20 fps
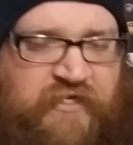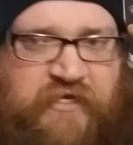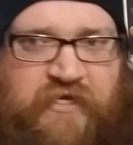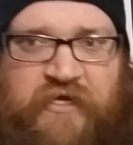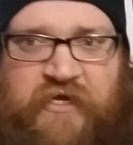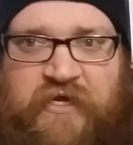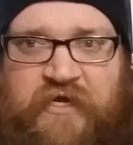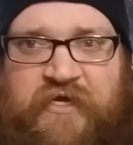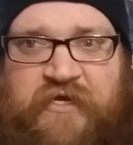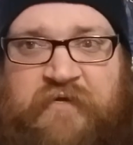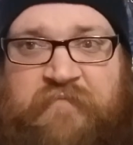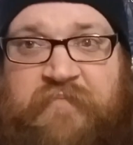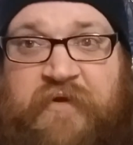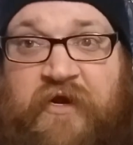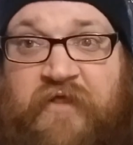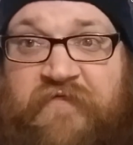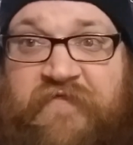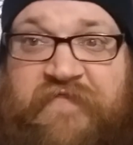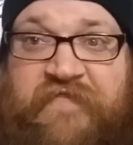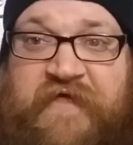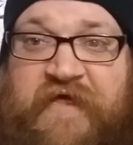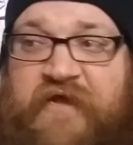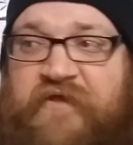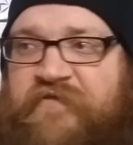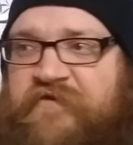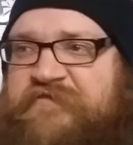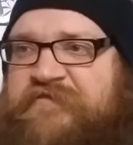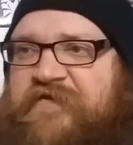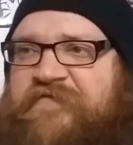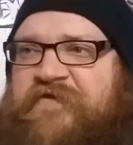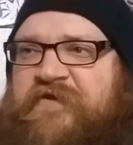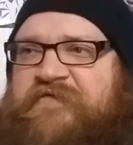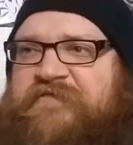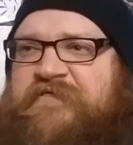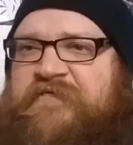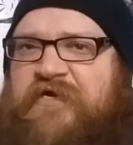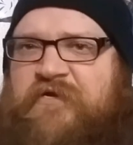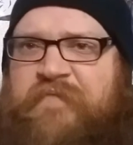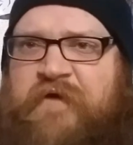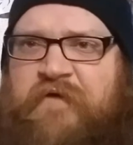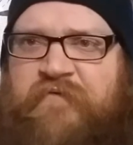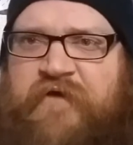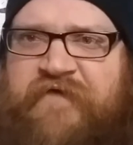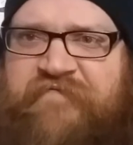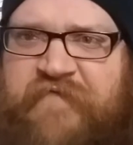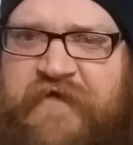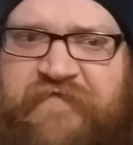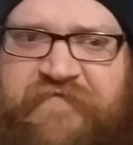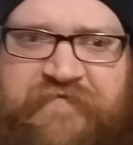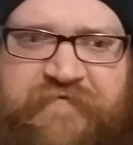But other than that, there's nothing else to talk about, right, Beth?